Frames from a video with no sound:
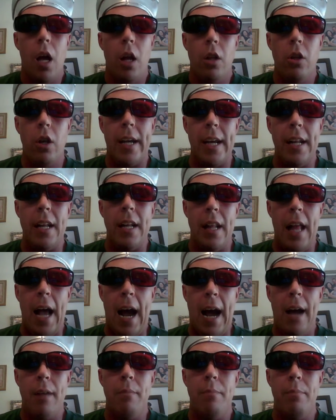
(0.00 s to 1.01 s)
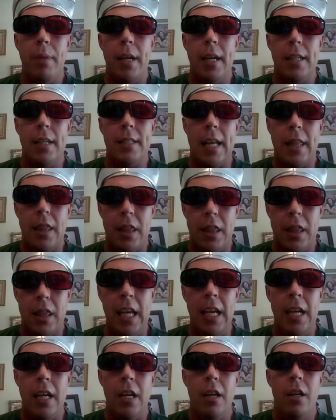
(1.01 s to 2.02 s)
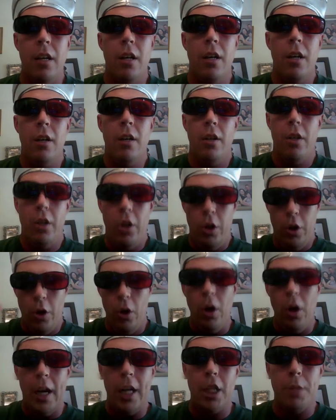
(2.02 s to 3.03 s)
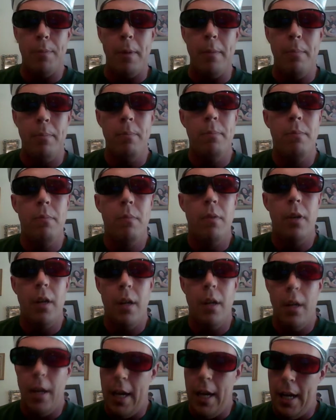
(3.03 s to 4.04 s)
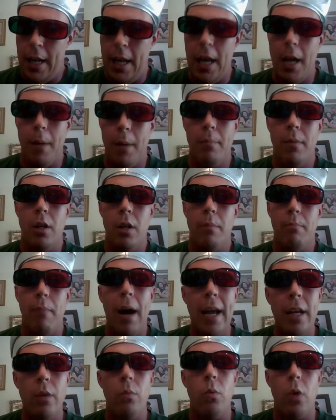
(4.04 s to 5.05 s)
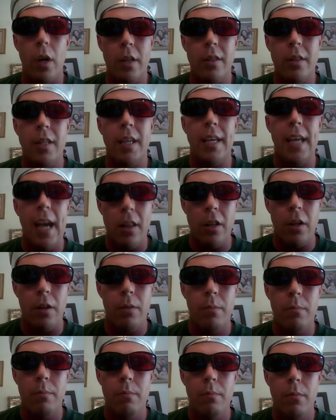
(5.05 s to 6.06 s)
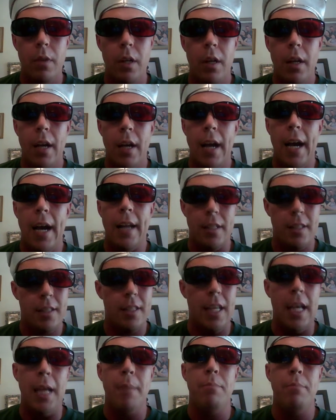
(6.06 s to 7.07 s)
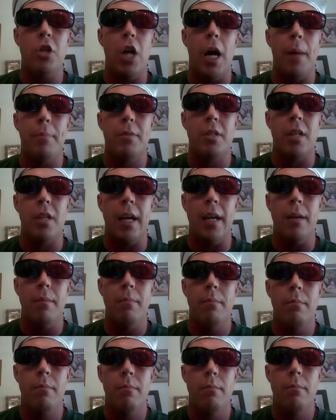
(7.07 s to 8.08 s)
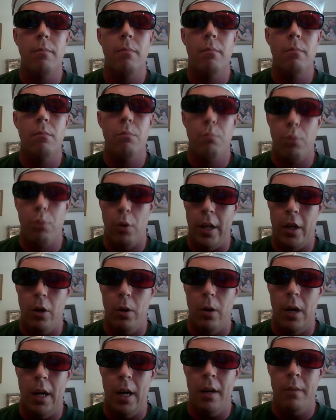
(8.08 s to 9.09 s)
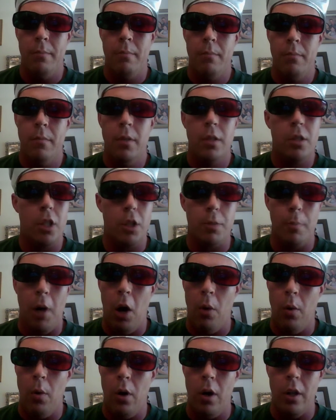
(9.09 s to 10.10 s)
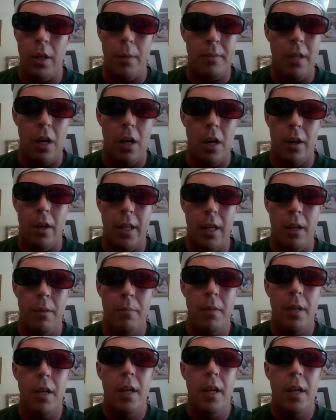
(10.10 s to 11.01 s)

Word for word: Look into that, because I think your husband and him might work together at the same job site. Pretty cool, huh? It's a small world, I'm telling you.